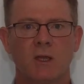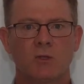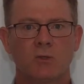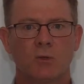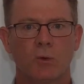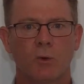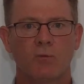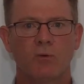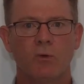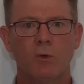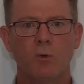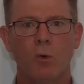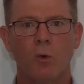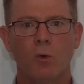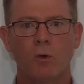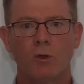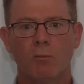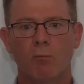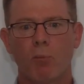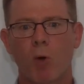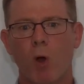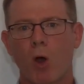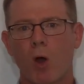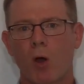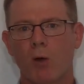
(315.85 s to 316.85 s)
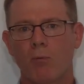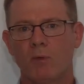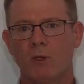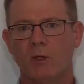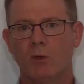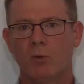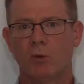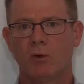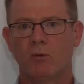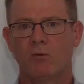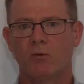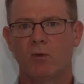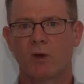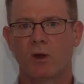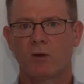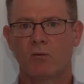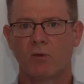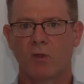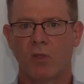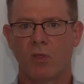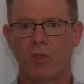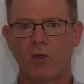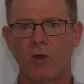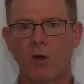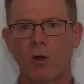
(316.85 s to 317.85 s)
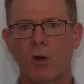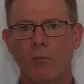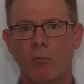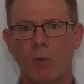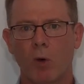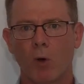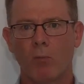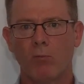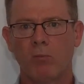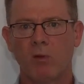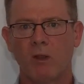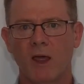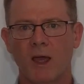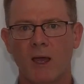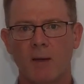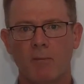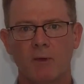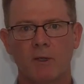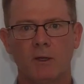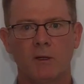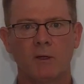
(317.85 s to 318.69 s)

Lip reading: So if you hold a PAR meter in front of a TheraBulb lamp,